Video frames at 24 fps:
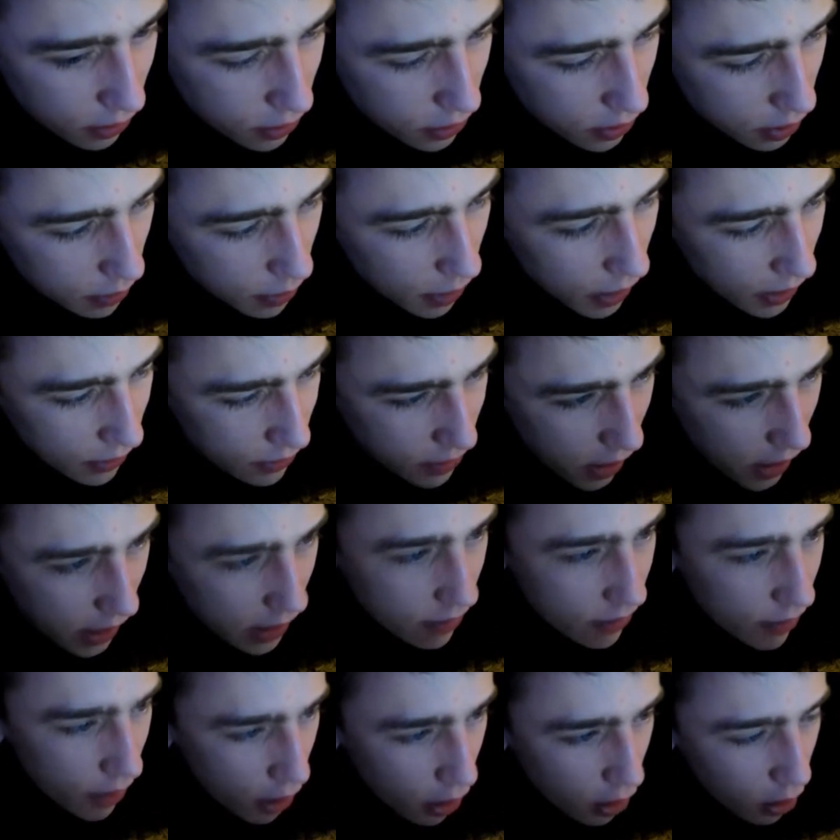so I'm gonna have to
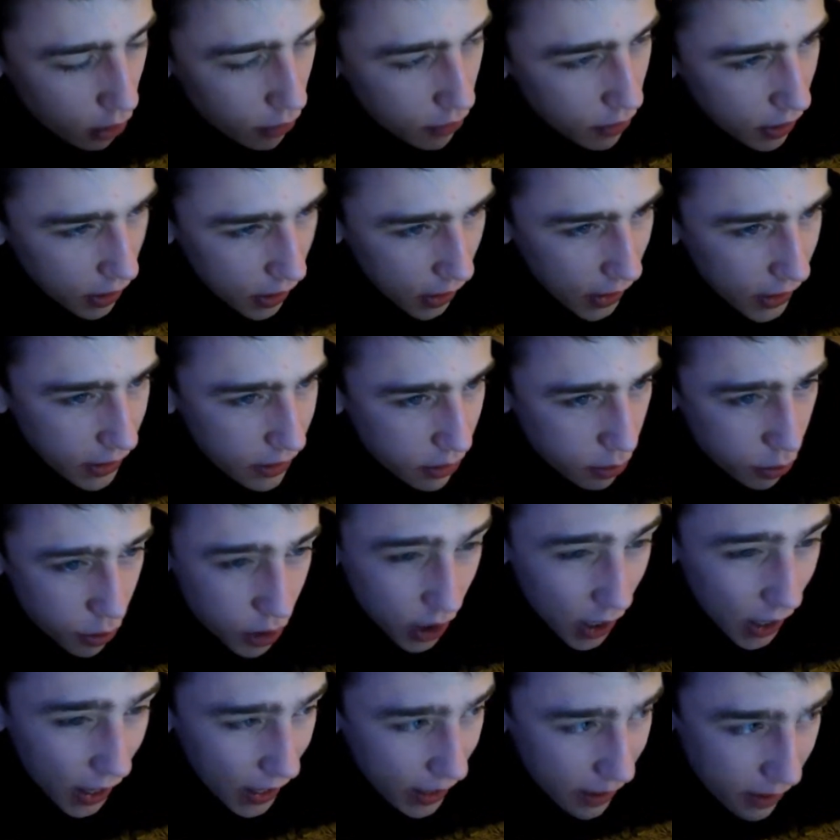leave it overnight, which I
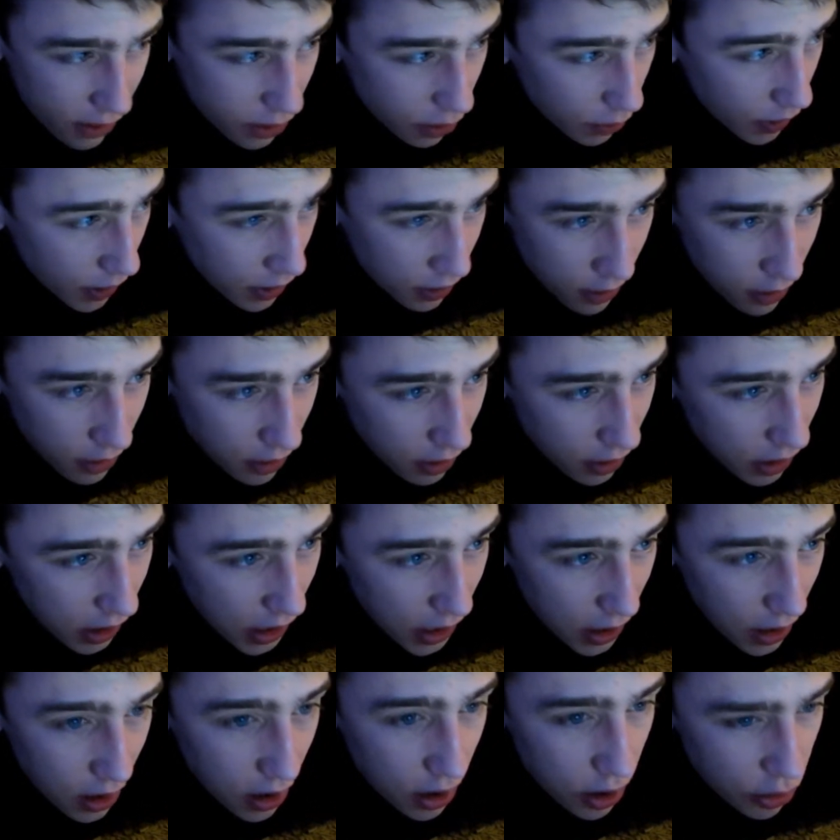hate doing.
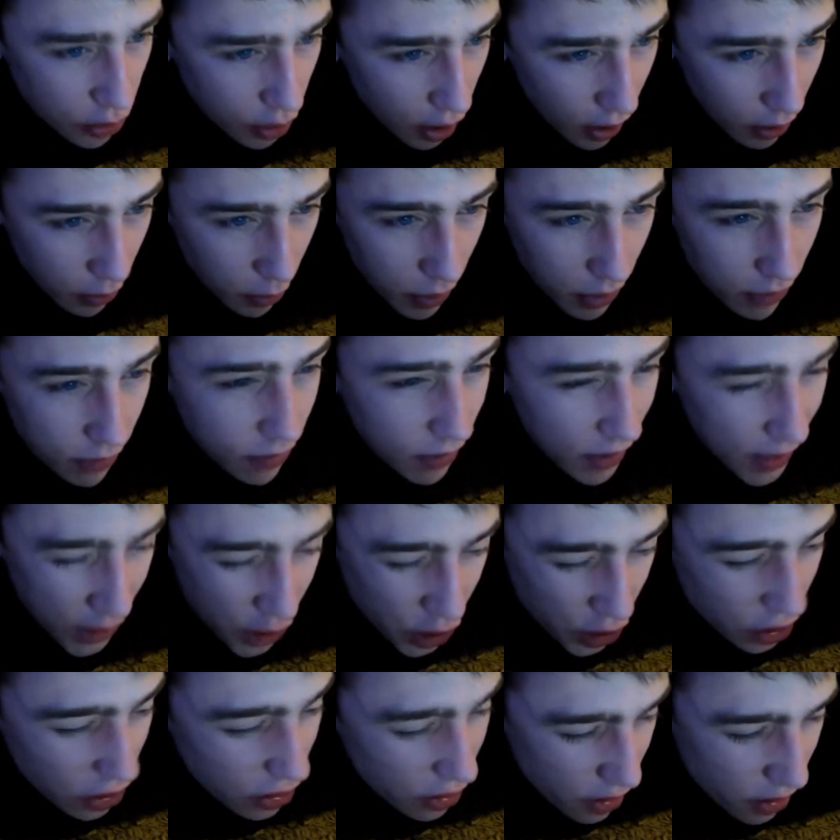Like, with a
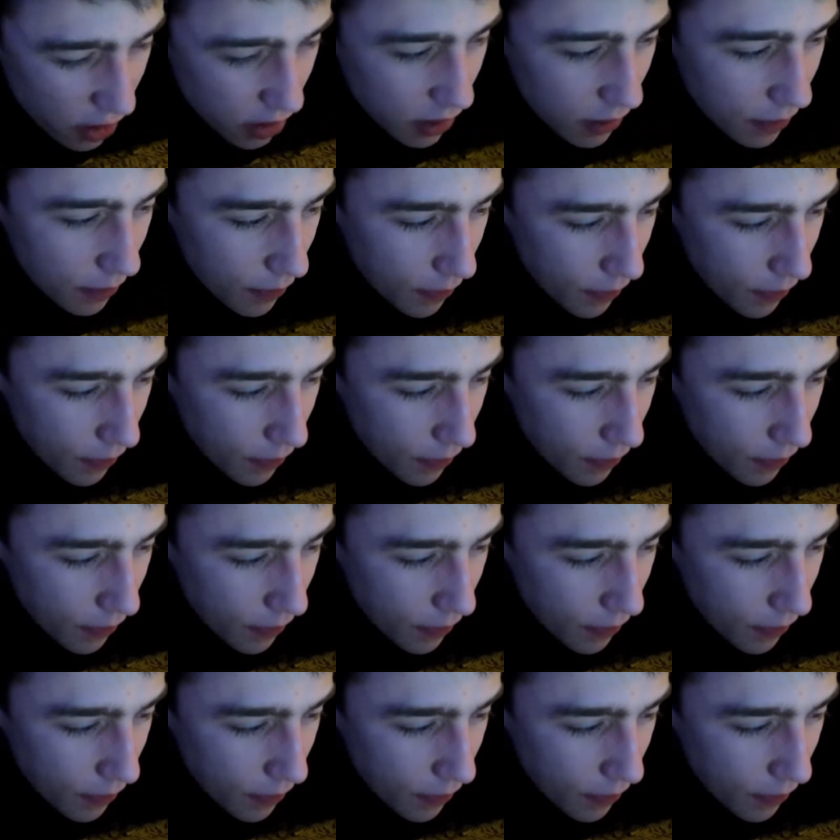vengeance.